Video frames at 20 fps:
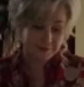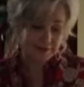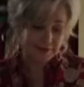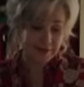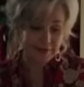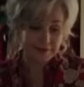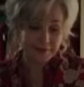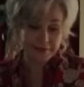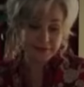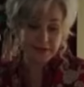
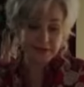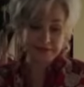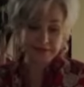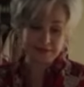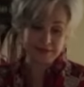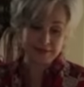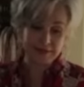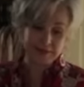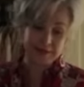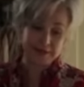you haven't
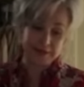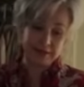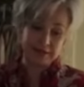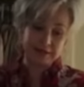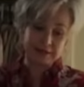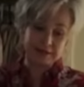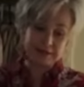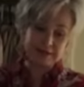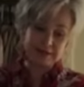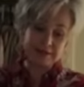tasted it
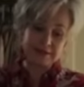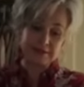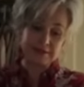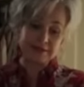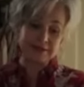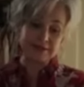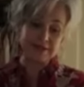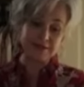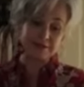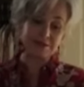yet.
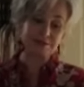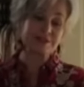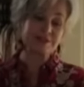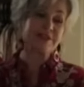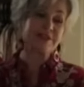Doctor